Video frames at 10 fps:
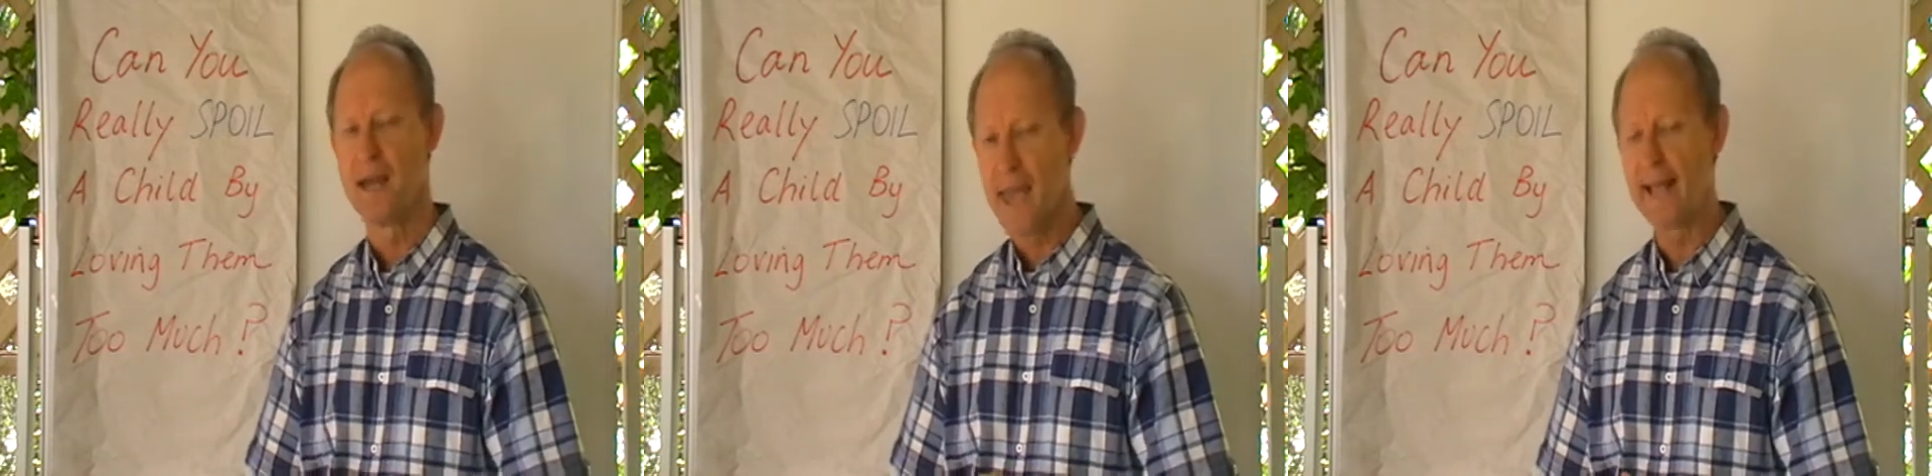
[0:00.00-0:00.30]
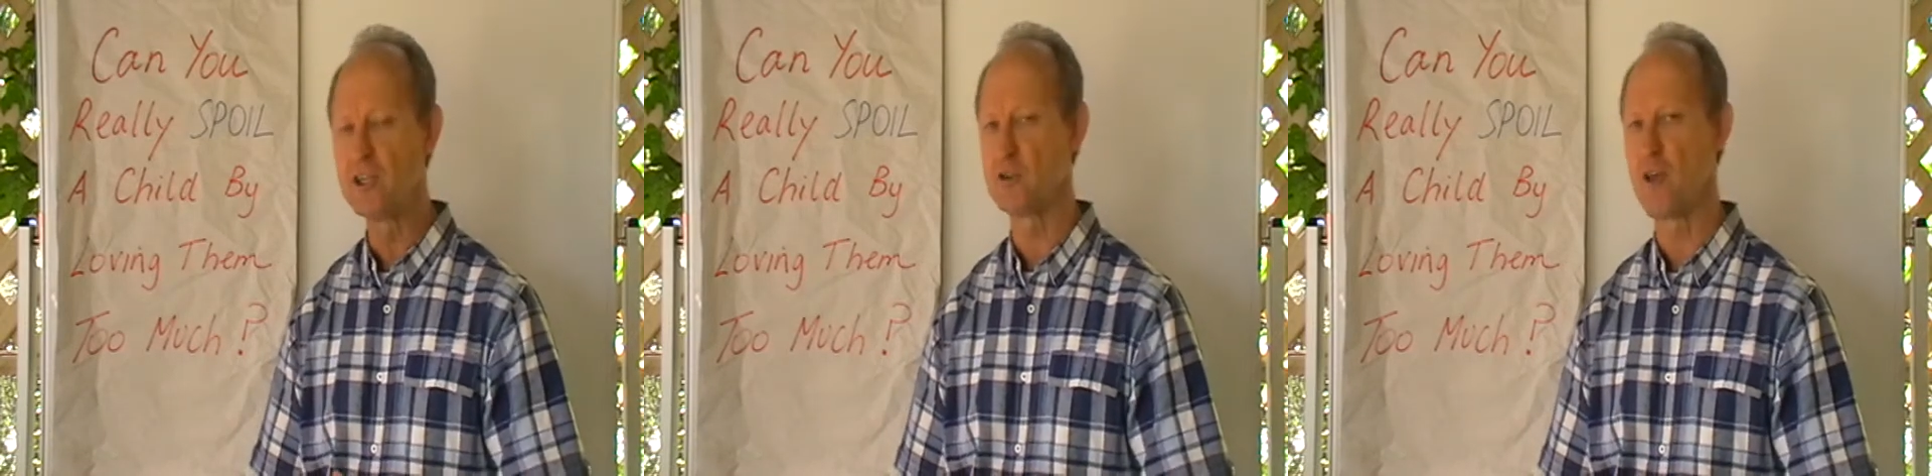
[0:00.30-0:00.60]

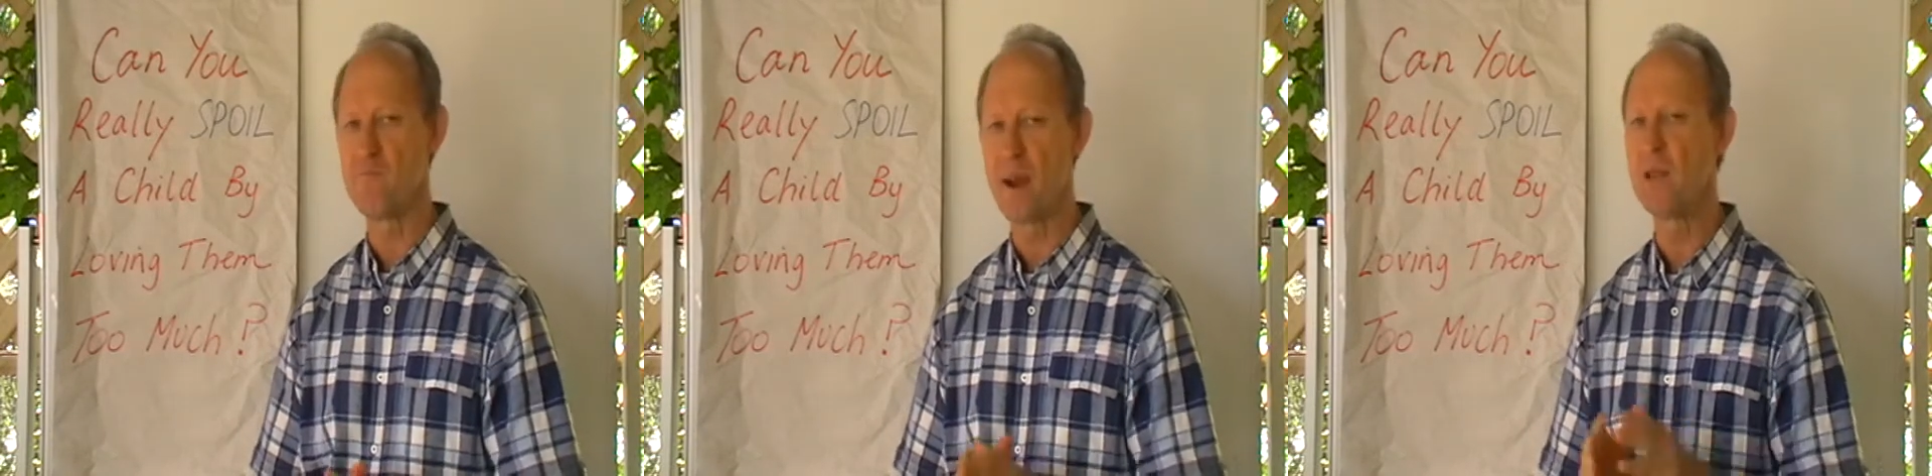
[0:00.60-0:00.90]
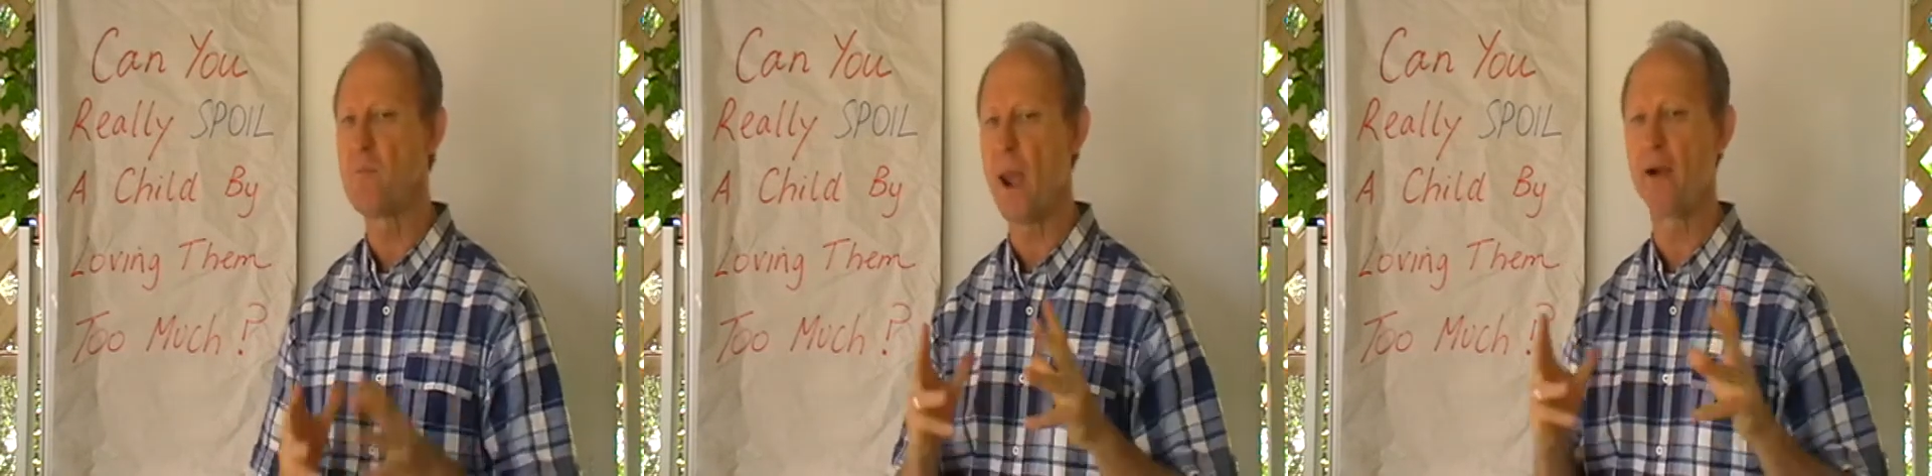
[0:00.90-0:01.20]
Hence you have
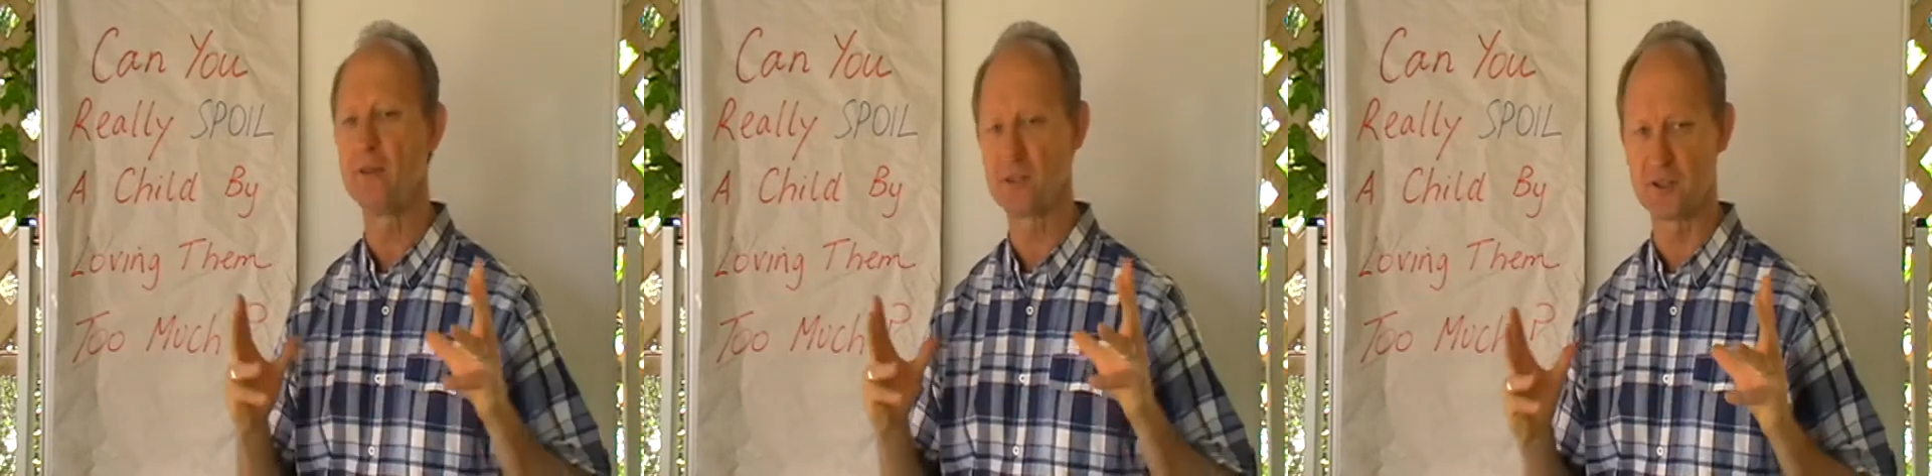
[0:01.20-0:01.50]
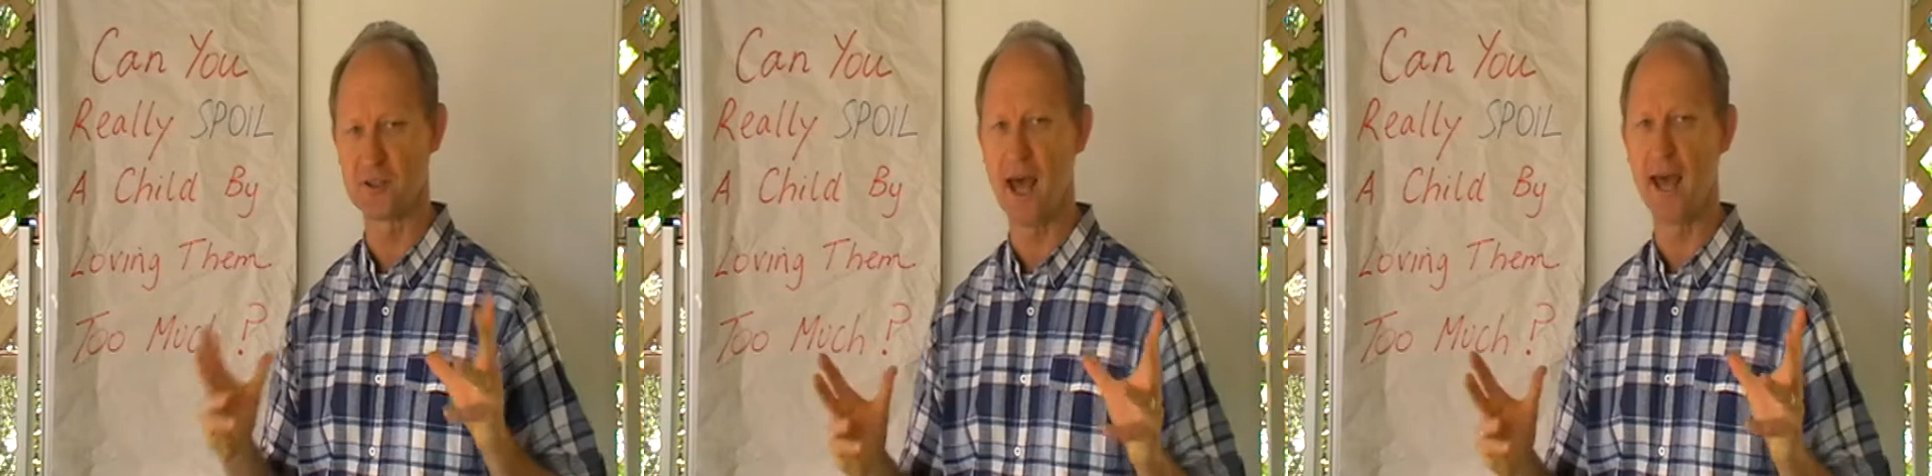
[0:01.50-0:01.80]
many parents
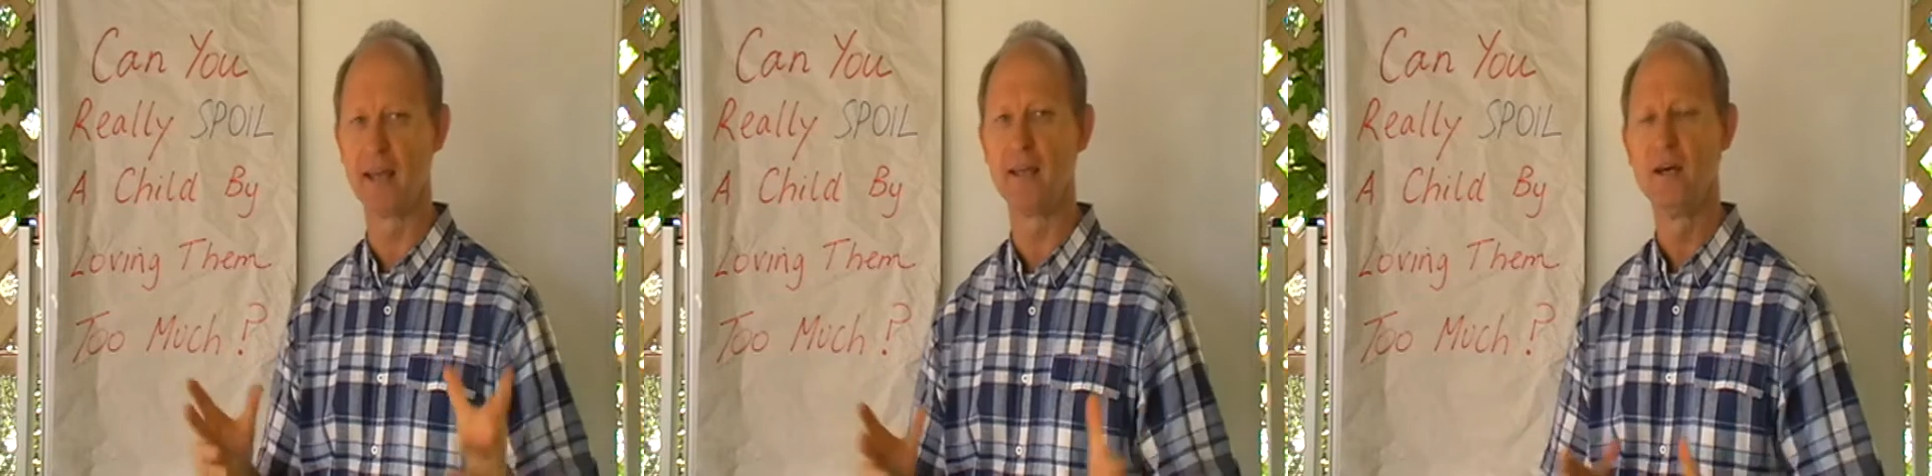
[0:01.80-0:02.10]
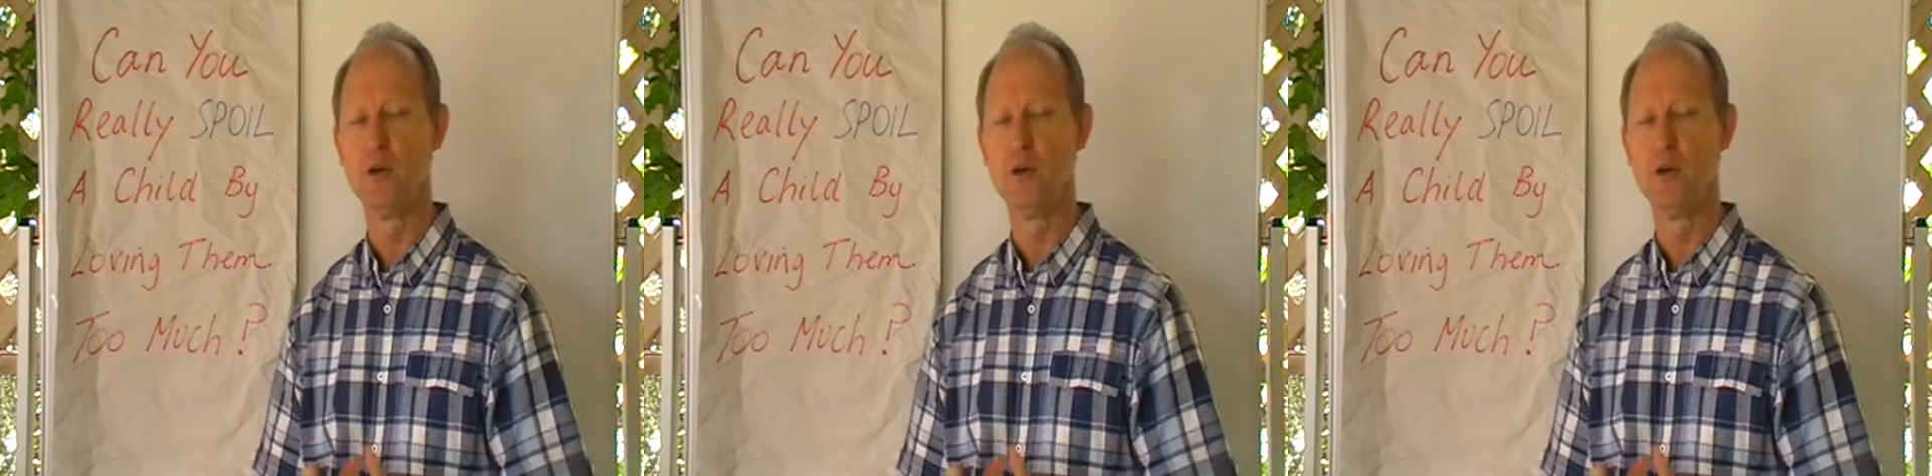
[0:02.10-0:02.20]
today